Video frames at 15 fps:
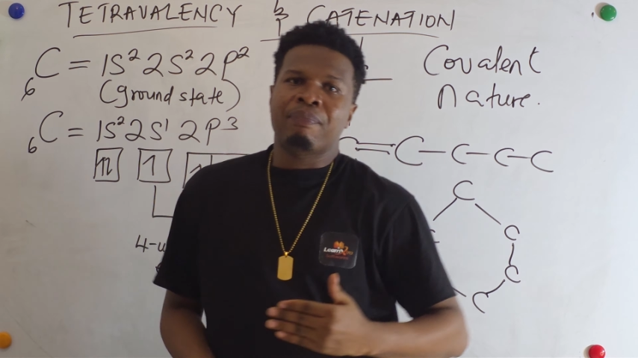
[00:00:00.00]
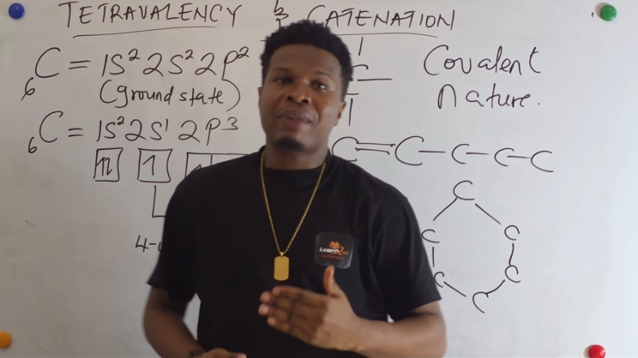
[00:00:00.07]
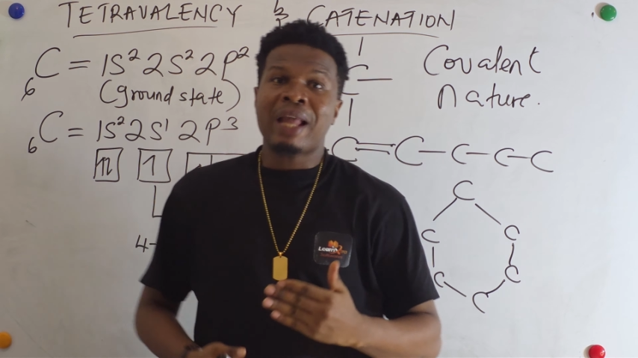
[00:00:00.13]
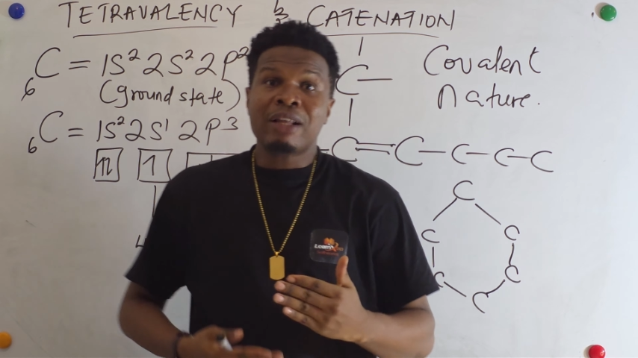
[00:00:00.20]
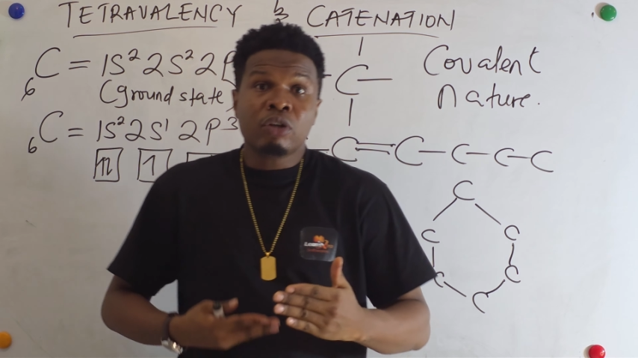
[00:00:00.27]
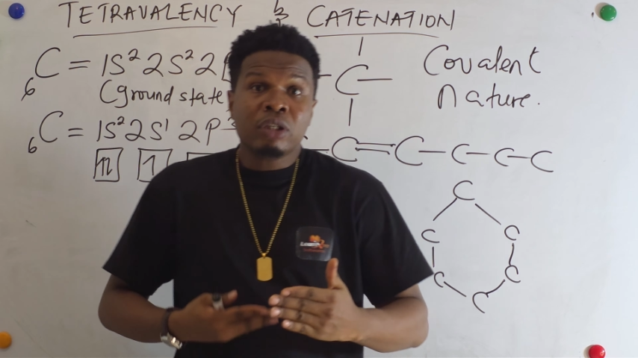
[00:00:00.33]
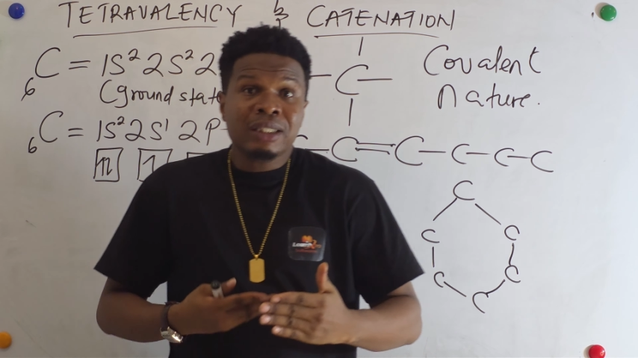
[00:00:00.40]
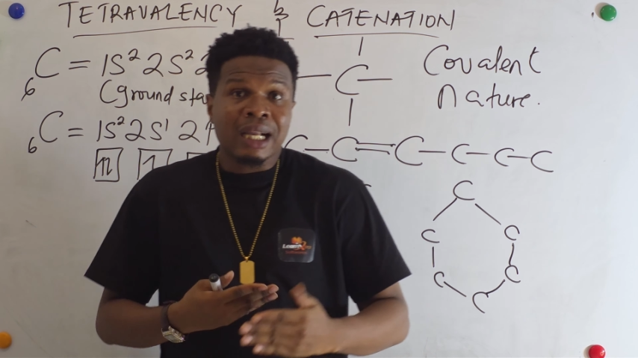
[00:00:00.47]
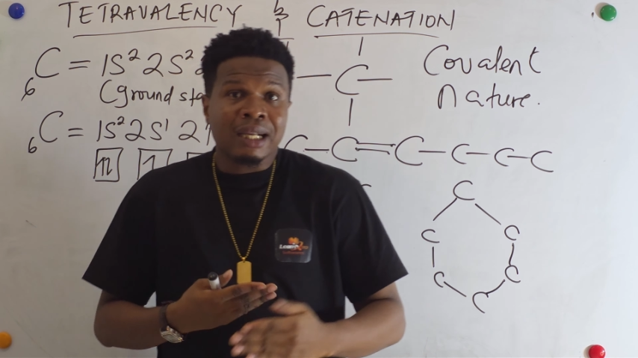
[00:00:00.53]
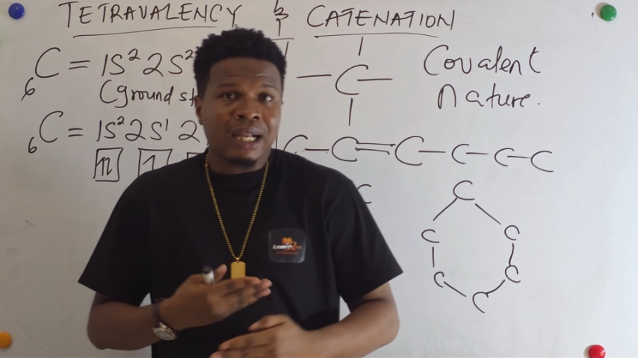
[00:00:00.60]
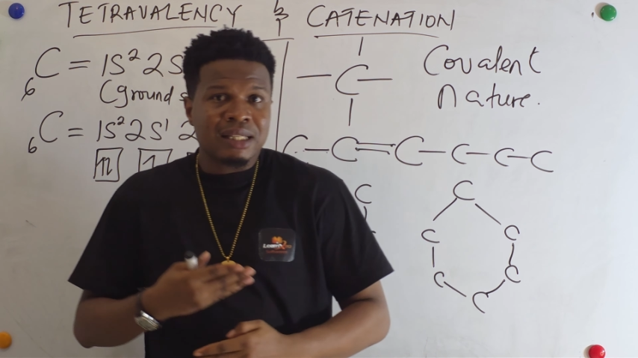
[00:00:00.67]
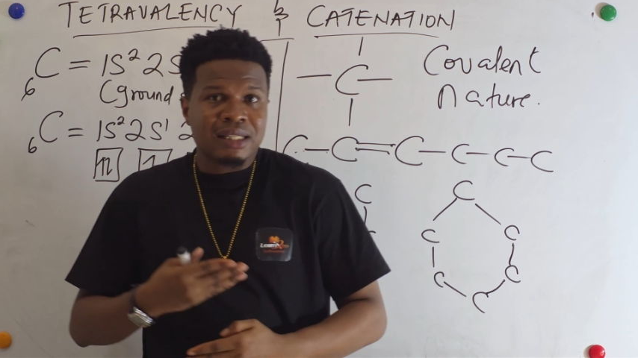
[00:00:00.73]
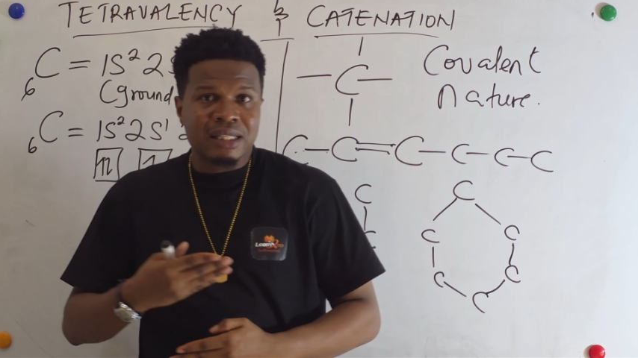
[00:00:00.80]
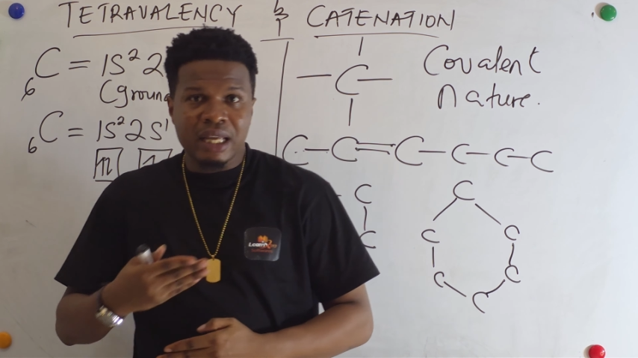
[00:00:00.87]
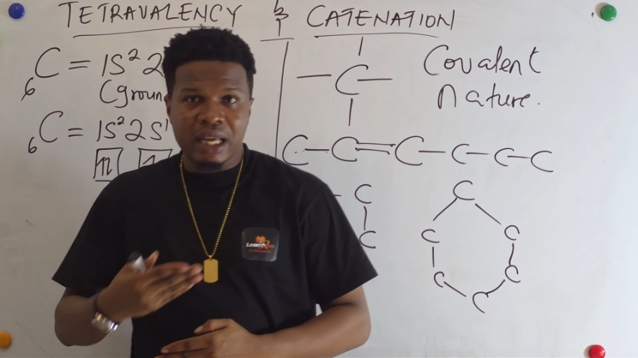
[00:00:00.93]
Nitrogen can
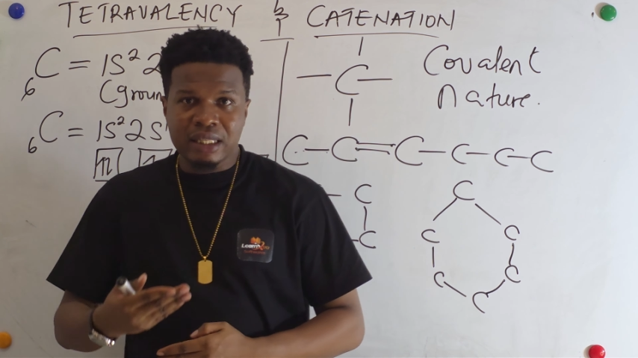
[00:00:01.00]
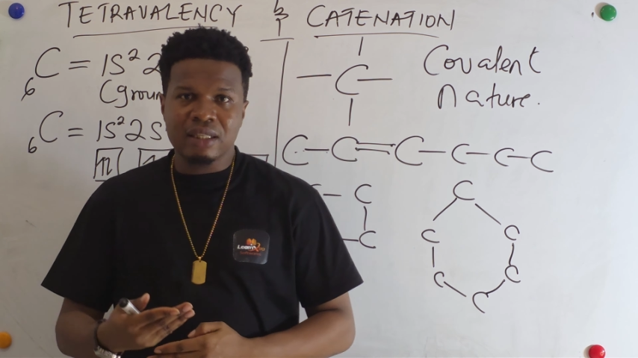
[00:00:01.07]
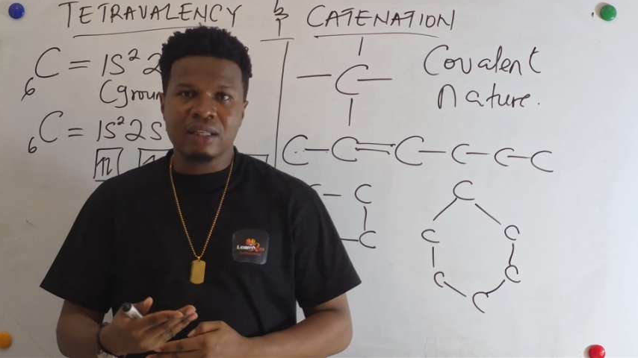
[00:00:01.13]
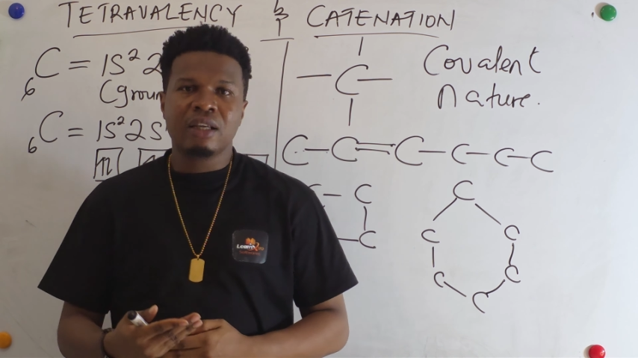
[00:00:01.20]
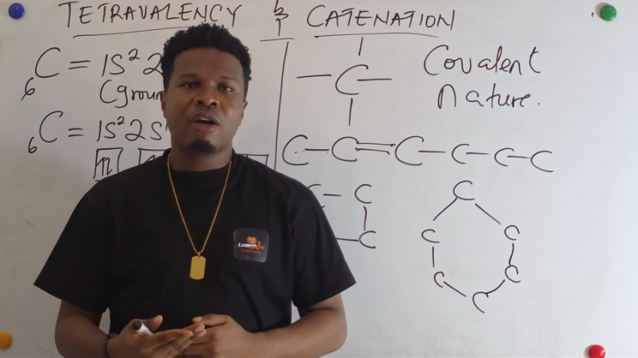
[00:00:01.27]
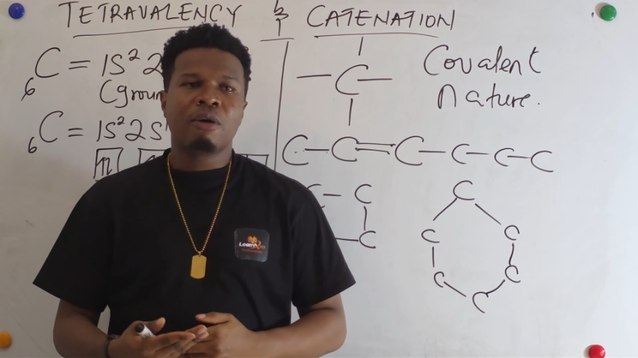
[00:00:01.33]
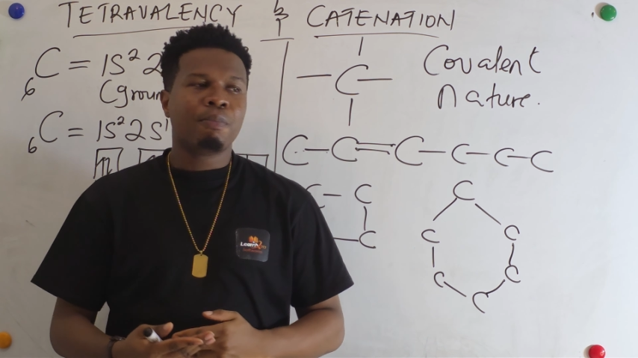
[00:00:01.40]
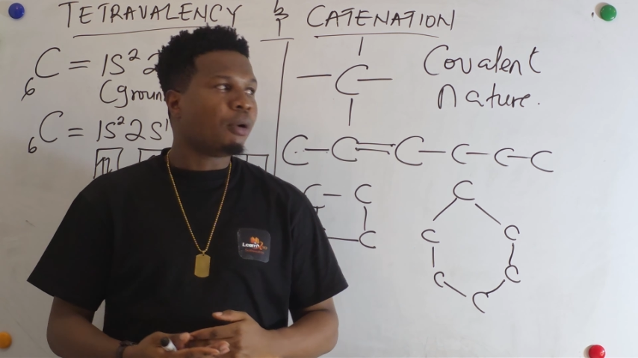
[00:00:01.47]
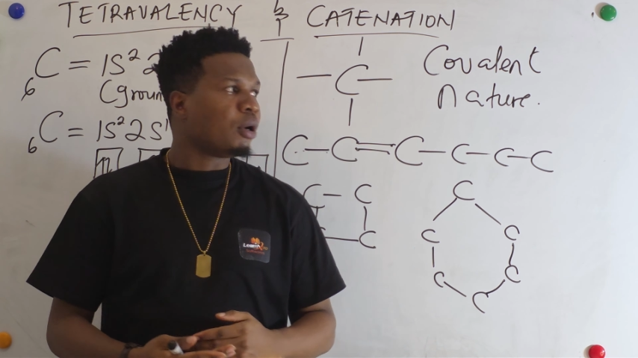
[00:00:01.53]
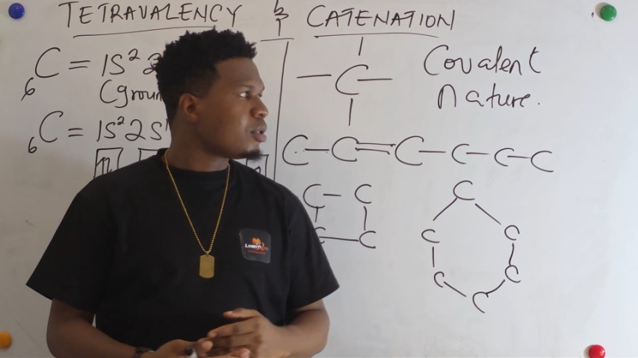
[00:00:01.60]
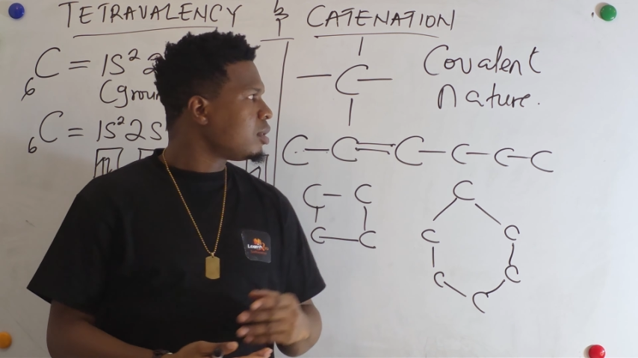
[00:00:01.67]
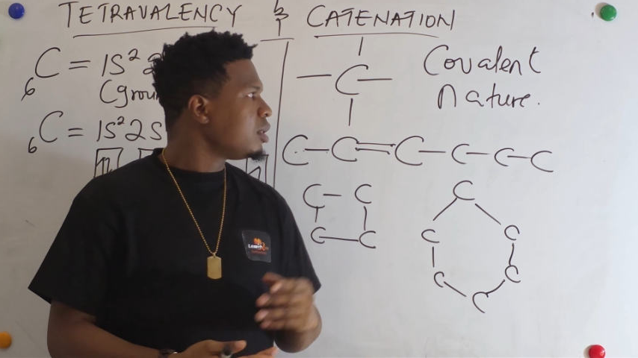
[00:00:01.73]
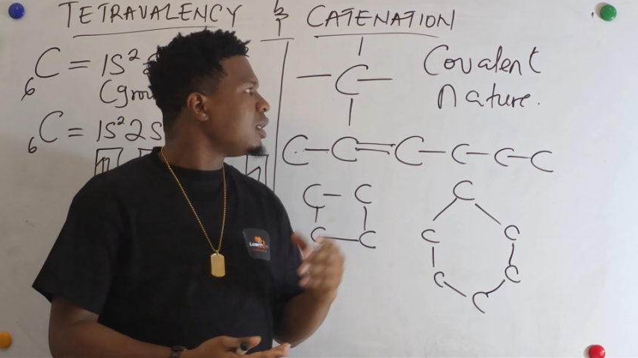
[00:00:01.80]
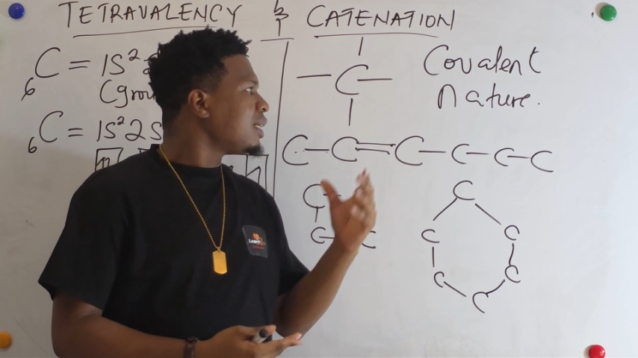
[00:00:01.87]
catenate, but